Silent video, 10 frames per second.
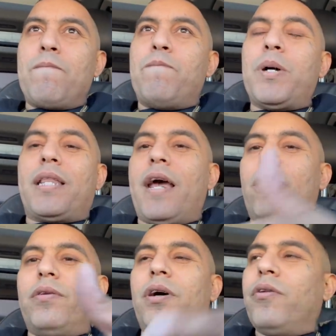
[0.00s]
but they
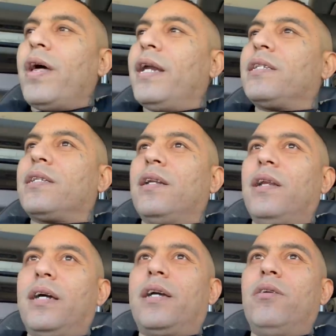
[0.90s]
don't know that it's
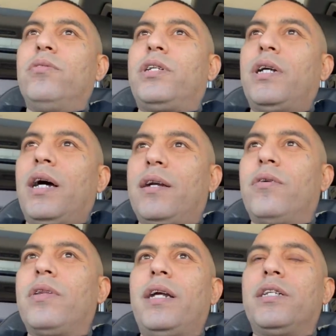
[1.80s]
Lucky
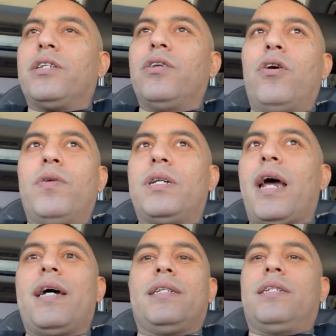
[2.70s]
Luciano. They just know it
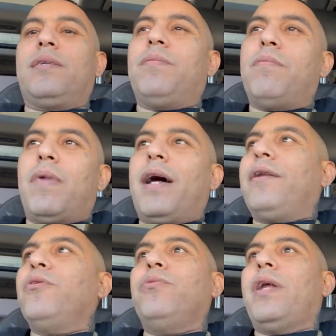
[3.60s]
as my
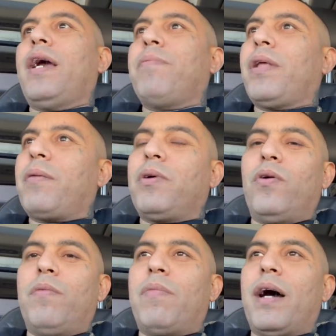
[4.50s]
new name that I'm
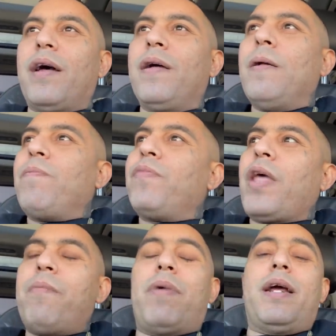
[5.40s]
going by.
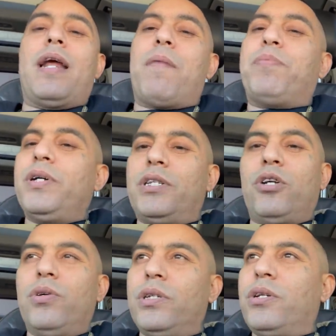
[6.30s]
They may not put
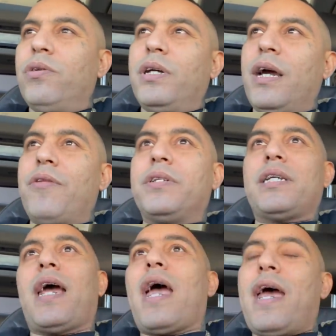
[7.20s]
two and two together and
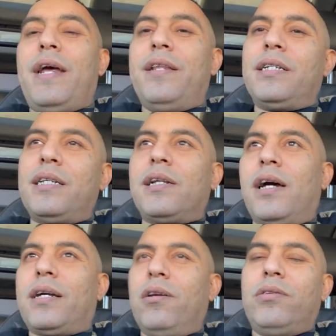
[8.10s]
say, hey, this is
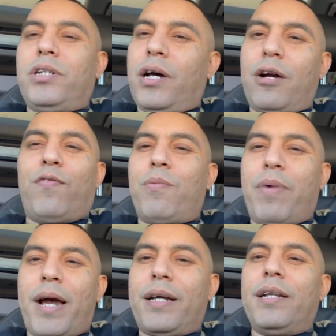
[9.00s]
Lucky Luciano from
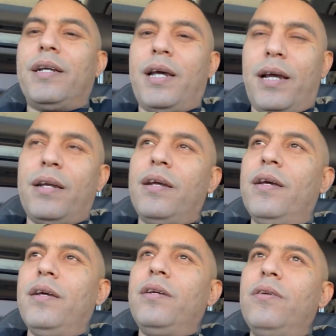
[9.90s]
back in the day.
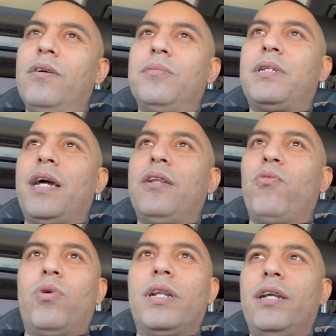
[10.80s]
You know what I'm saying? The
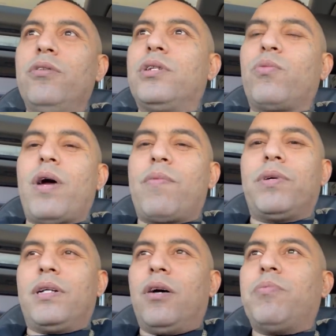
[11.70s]
one that used to rap
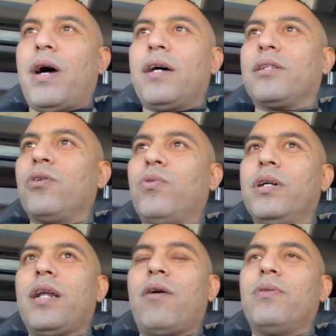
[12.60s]
with Dope House, the
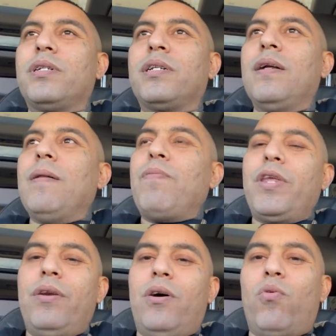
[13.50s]
one that was,
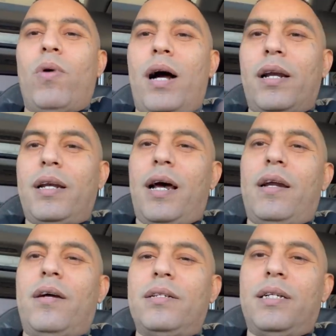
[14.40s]
you know, wilding out
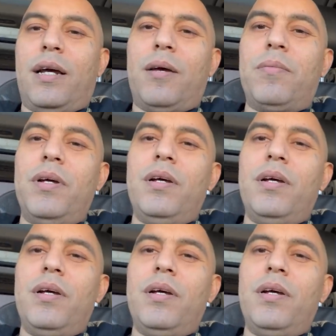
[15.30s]
all the time.